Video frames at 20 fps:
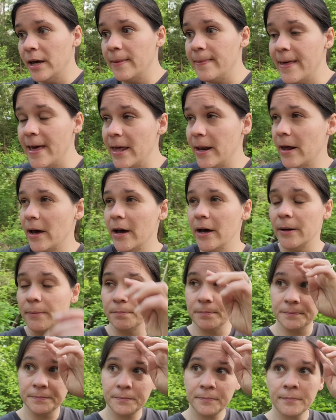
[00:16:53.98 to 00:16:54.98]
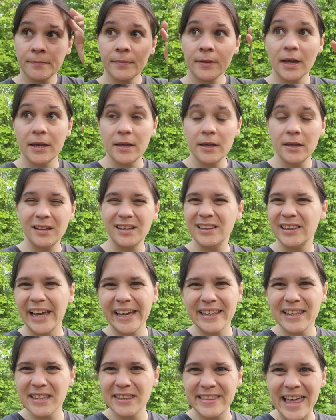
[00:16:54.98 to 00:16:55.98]
And then, um,
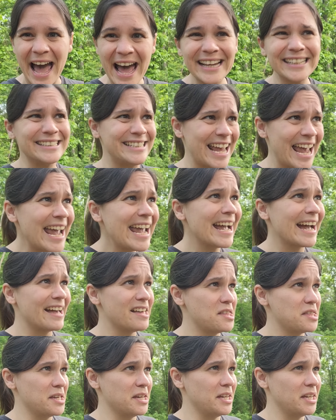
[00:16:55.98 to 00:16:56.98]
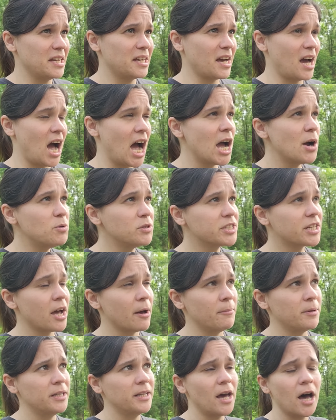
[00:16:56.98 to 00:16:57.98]
like that day, I think I was
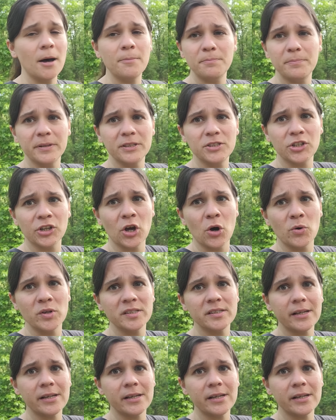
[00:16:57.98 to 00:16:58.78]
coming up to go